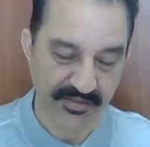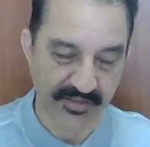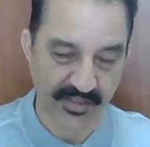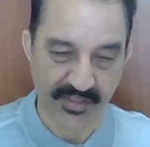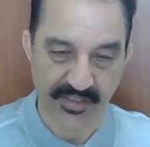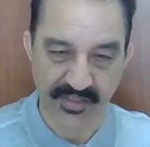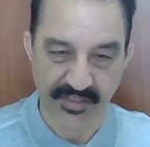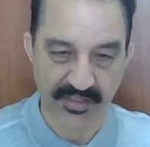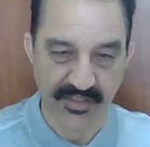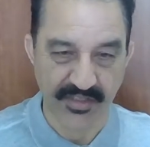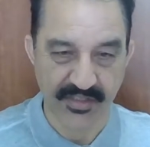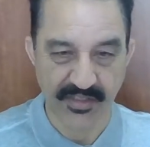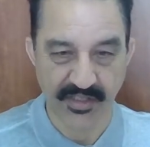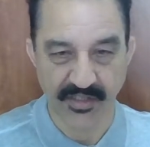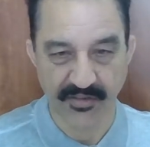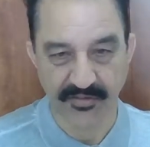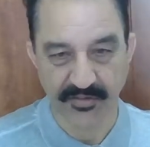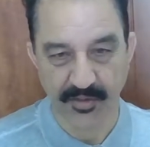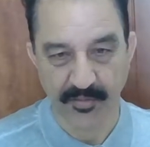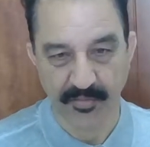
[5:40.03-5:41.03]
strategy
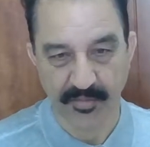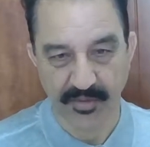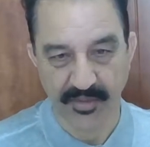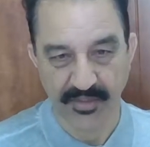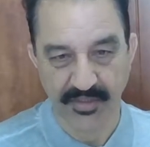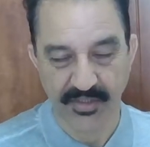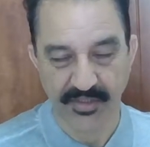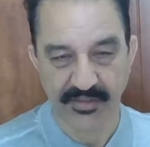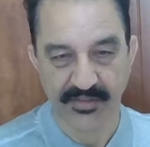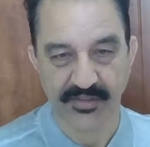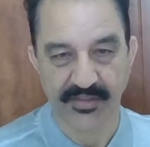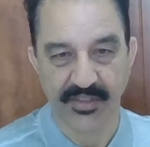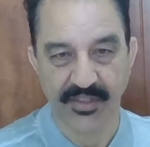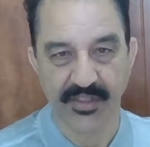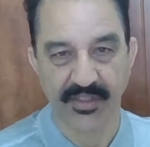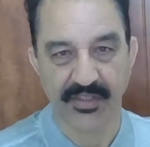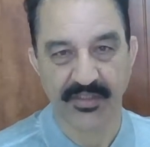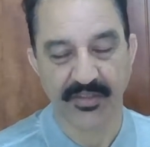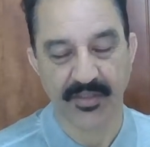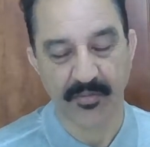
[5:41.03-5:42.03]
of the projects
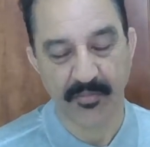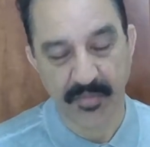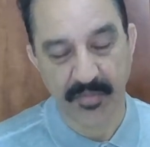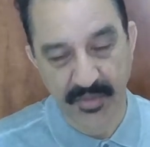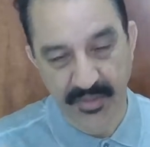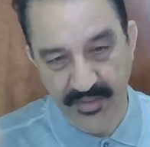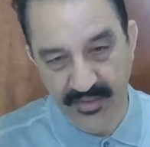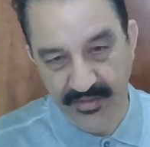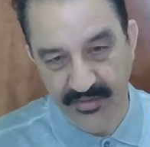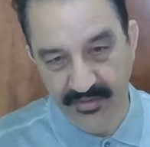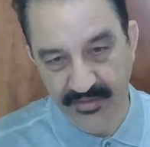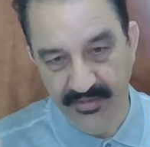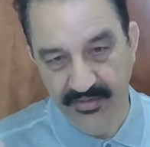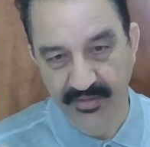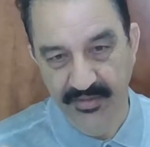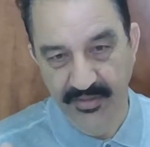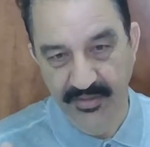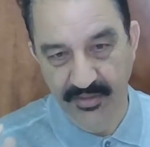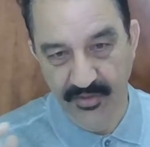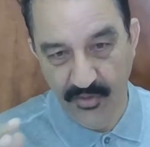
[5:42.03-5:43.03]
and the bearing
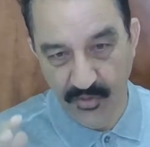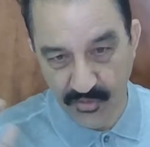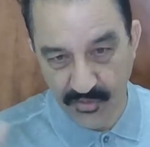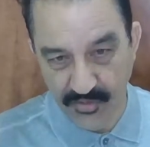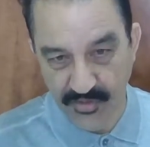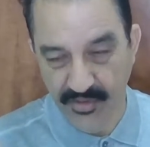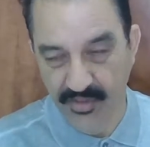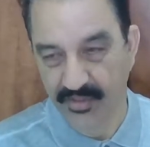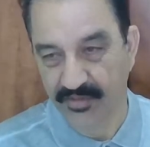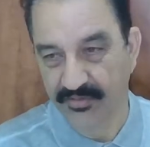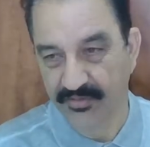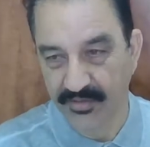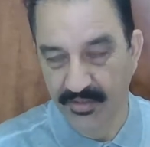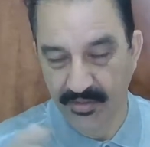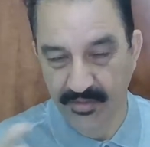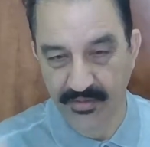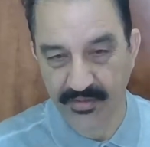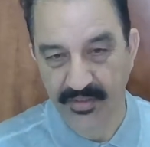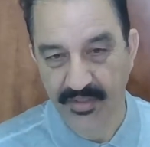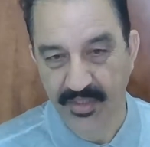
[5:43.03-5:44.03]
load of
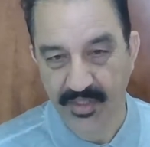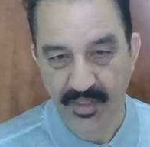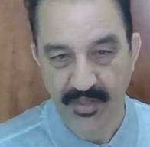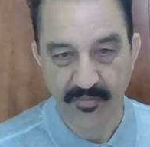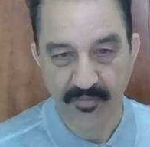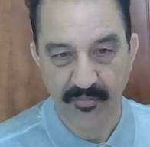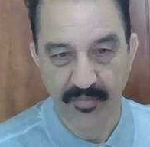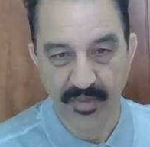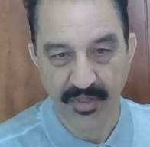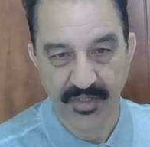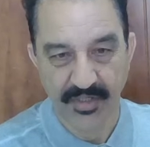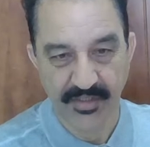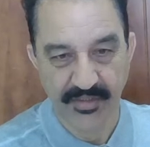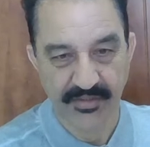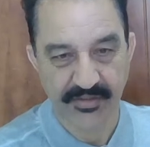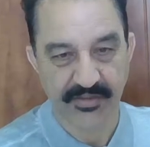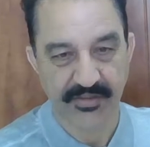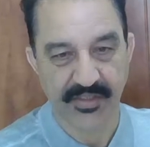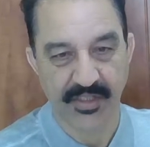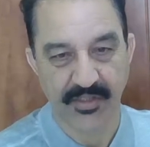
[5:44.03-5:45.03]
the
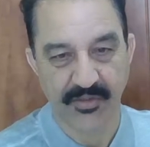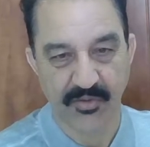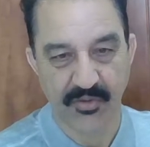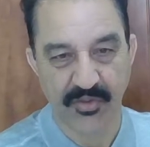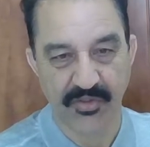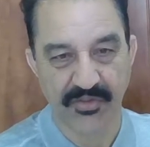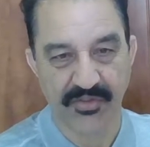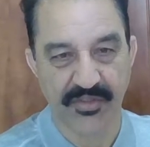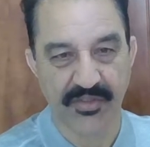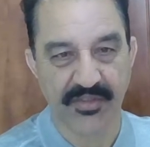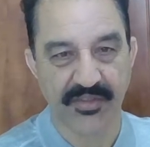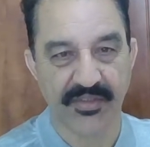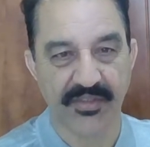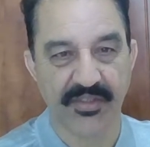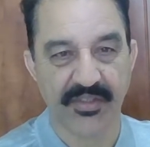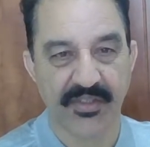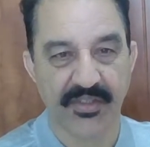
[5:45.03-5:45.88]
buildings calculation.